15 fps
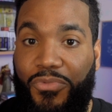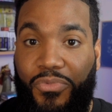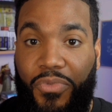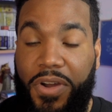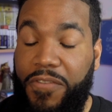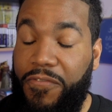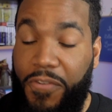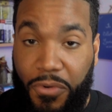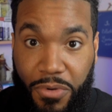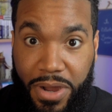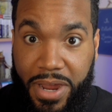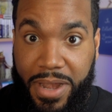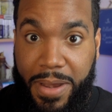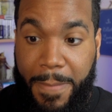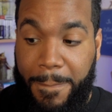one for
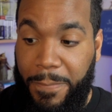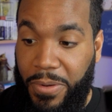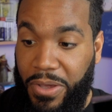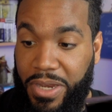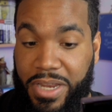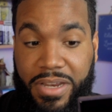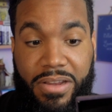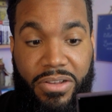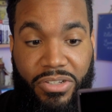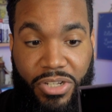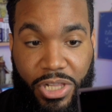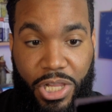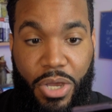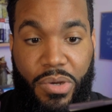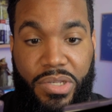one, but it is
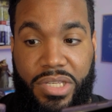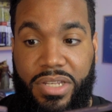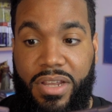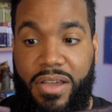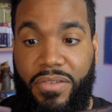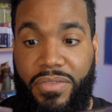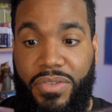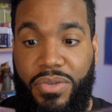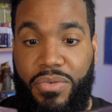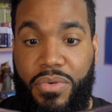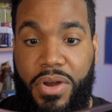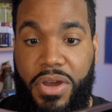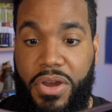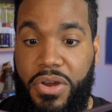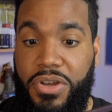close enough to
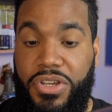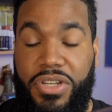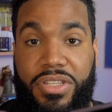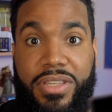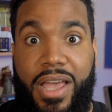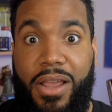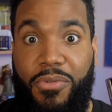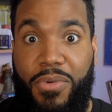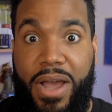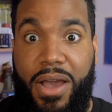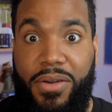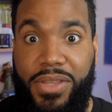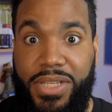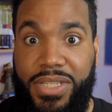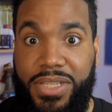where you're just like,
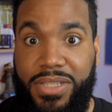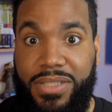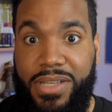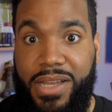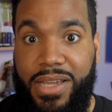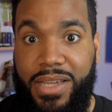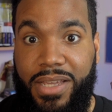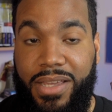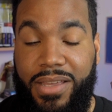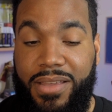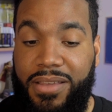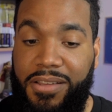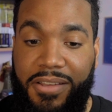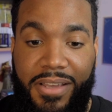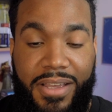wow, this is like,
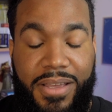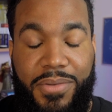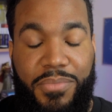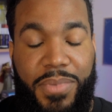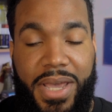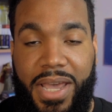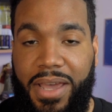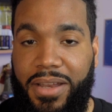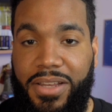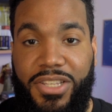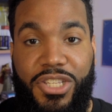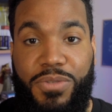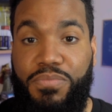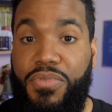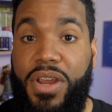man,
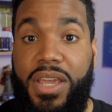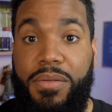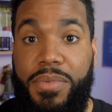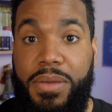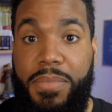this is bringing me